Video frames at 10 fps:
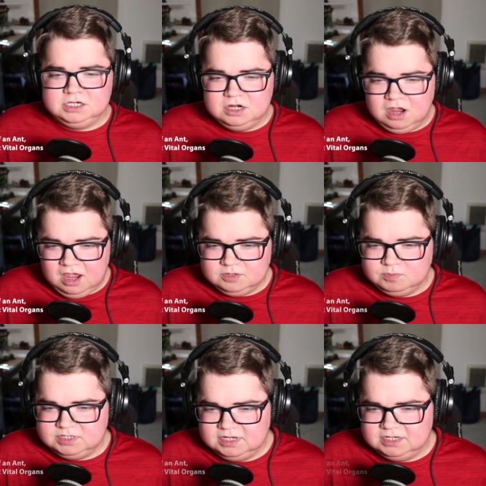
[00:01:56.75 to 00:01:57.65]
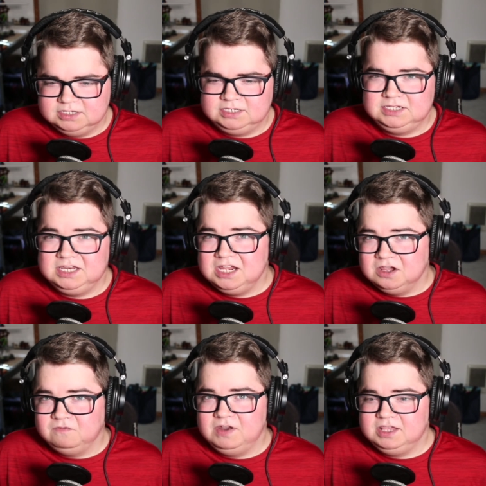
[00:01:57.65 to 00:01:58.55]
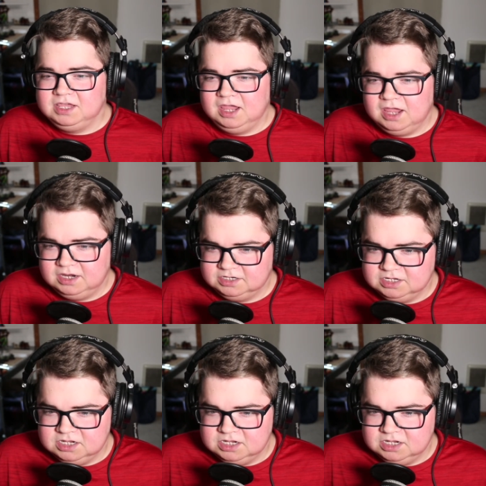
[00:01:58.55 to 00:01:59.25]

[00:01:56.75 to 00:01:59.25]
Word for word: not possess a sting of any kind,